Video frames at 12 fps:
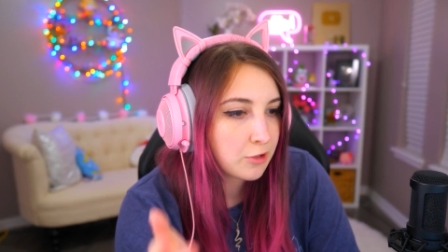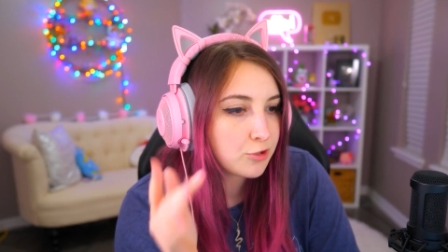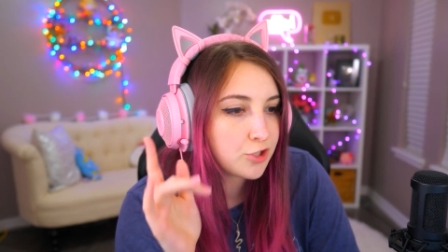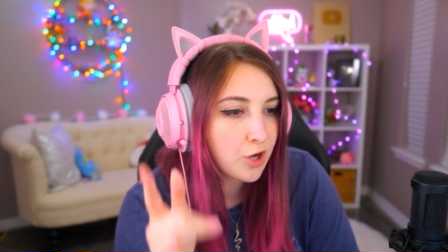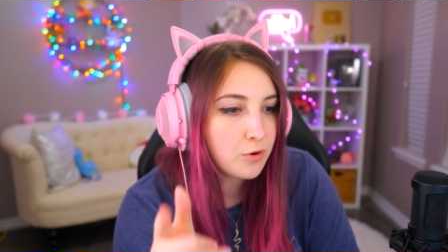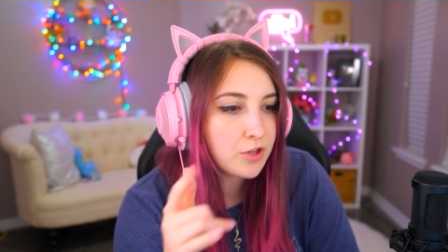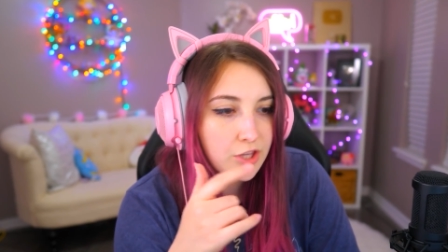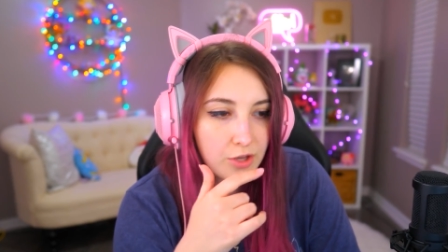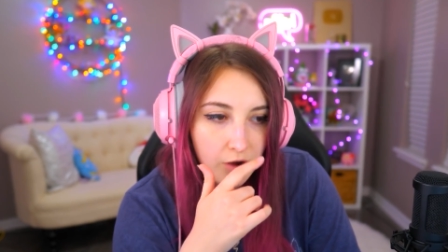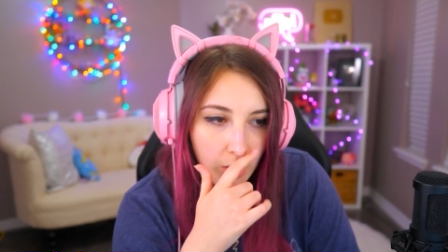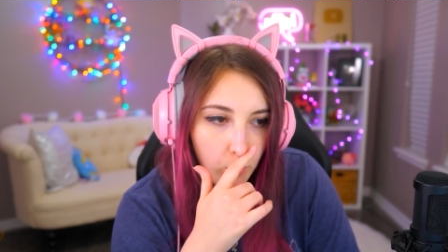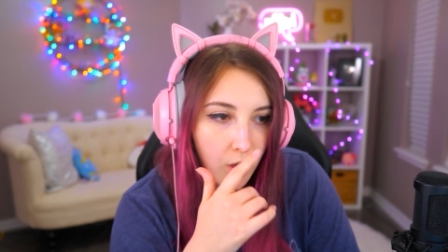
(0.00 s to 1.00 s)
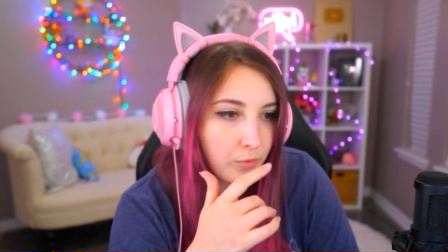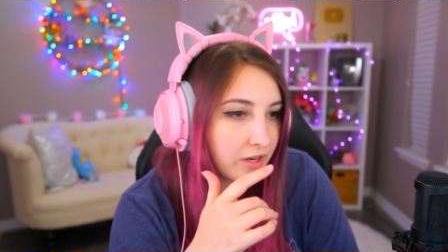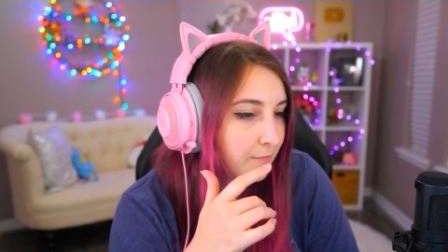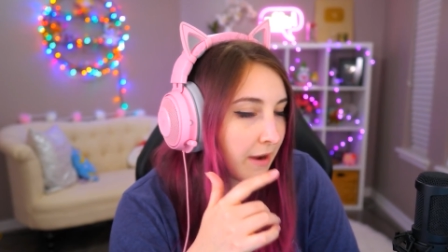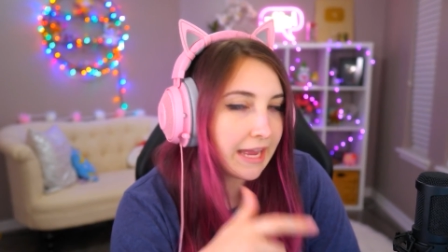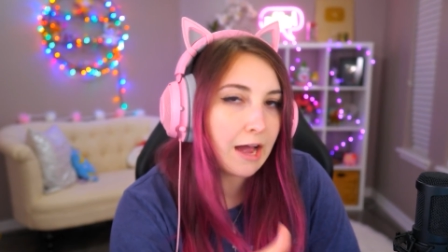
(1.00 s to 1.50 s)
They're so cute. I want one
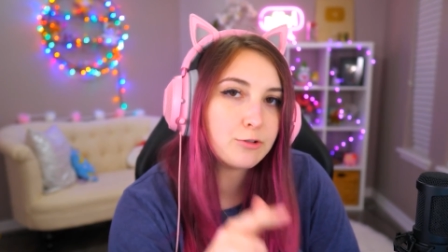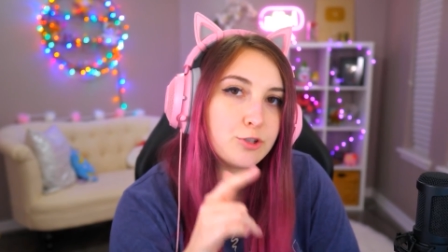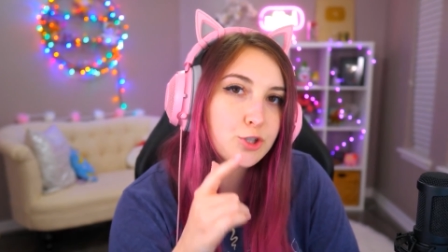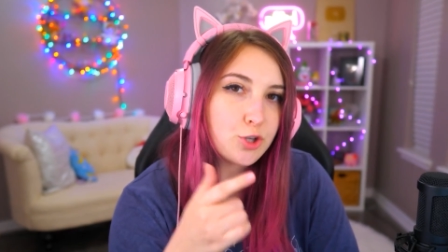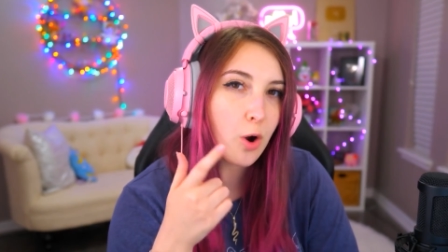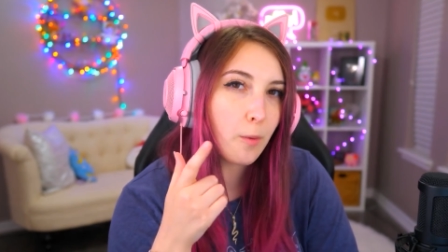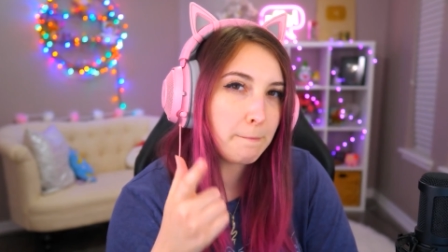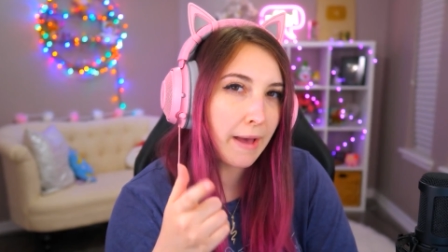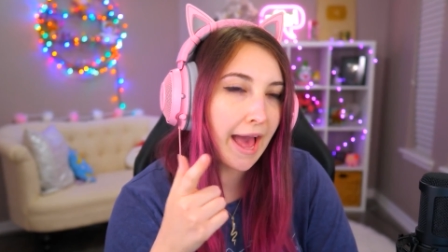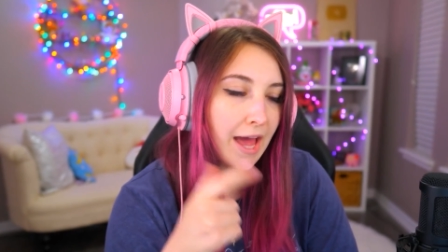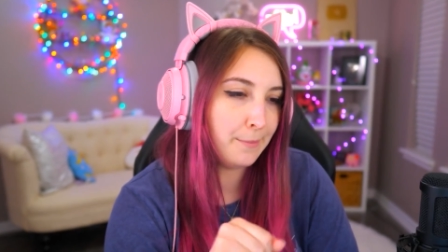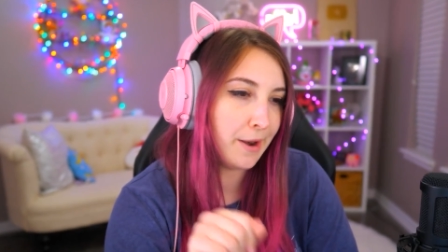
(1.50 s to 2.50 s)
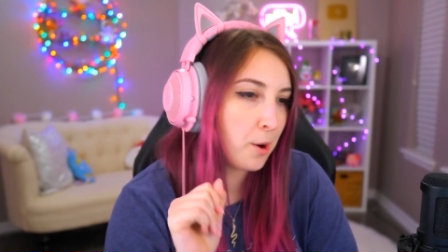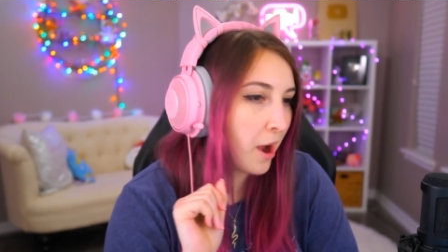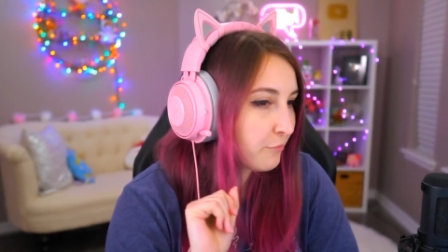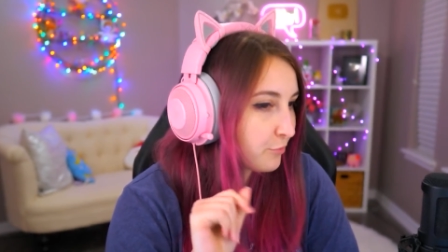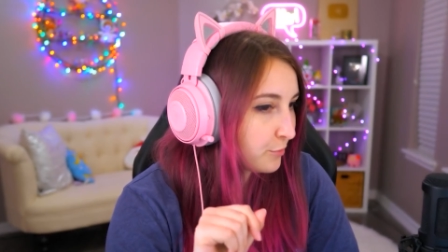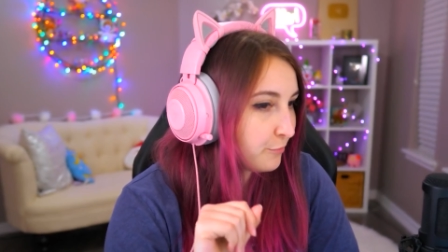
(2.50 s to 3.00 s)
in my house so bad, but I don't
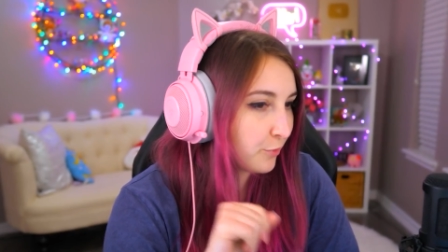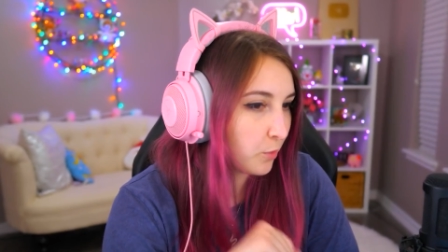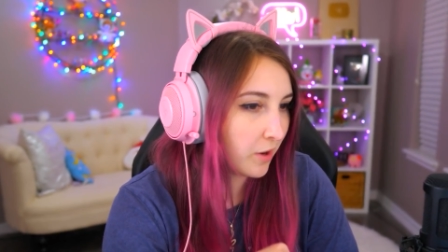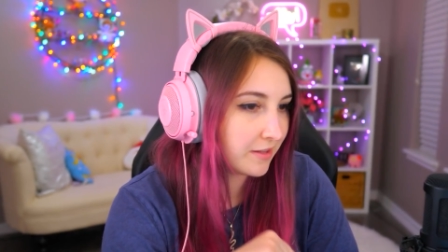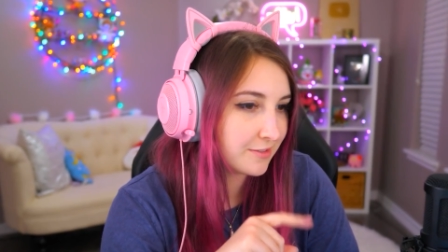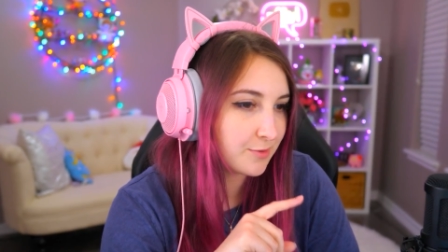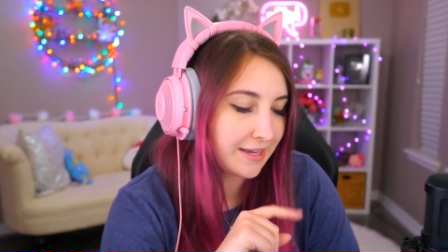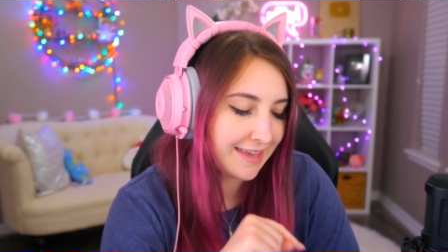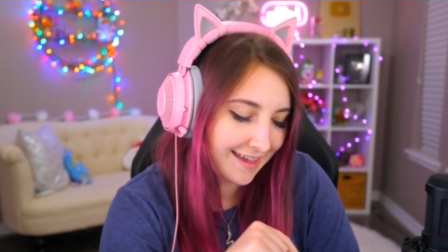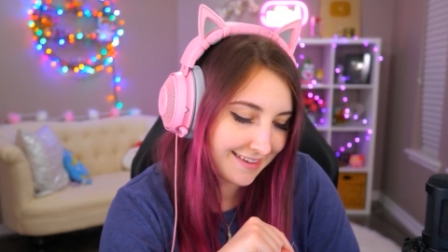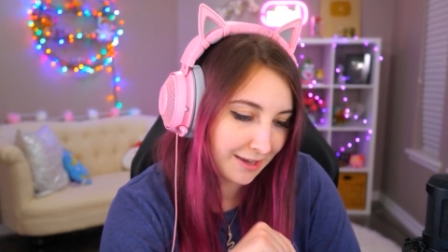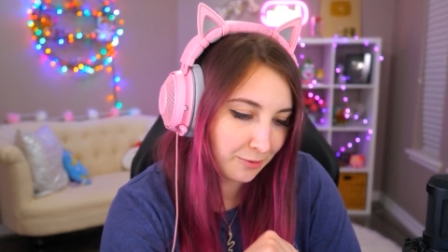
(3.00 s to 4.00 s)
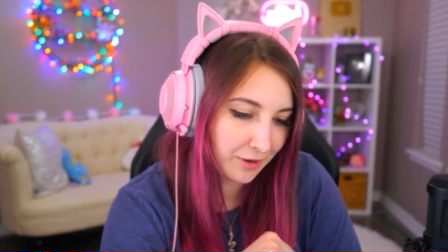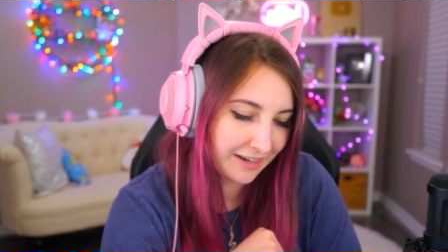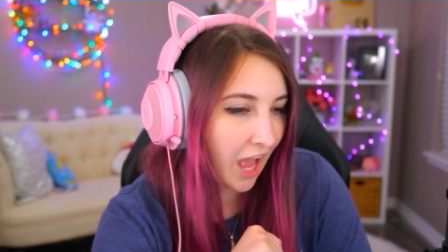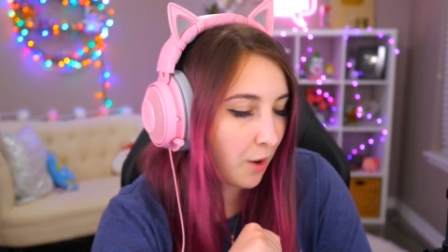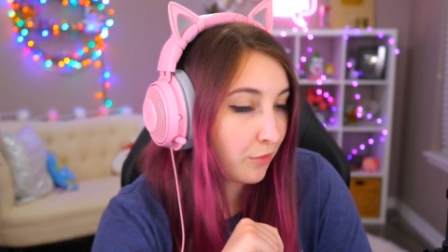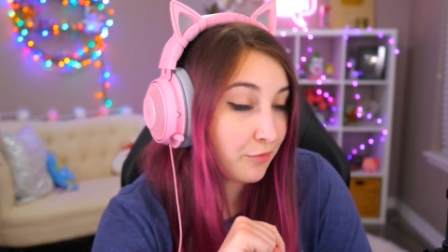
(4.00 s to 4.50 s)
have room for one, so I can't get one.
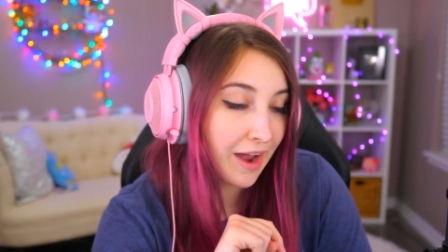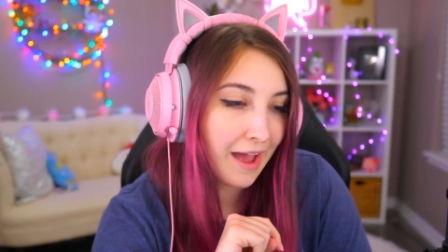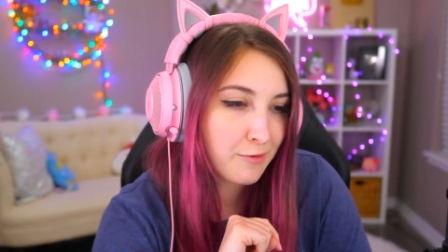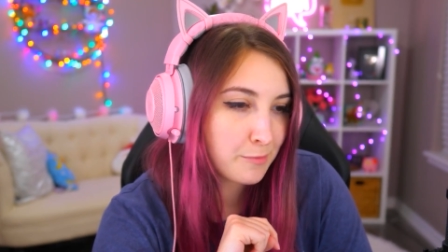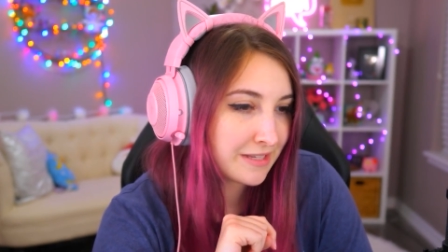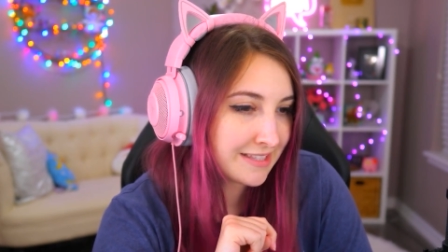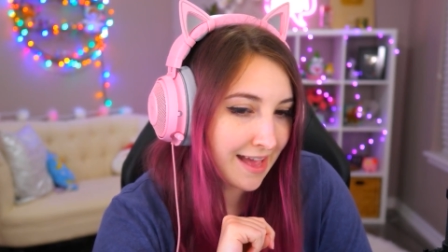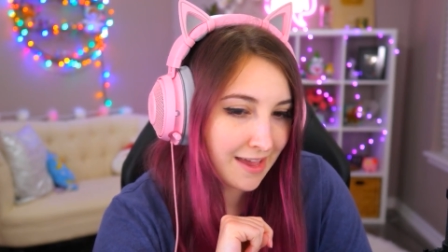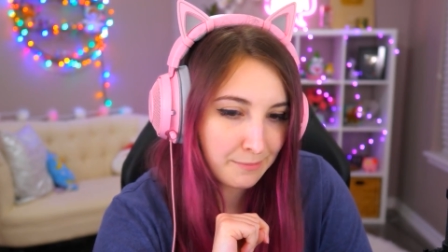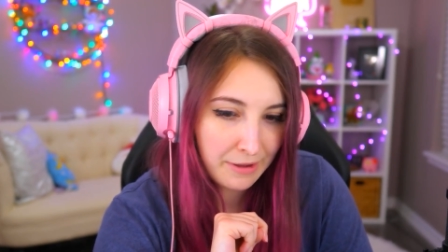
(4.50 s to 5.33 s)
I will forever be sad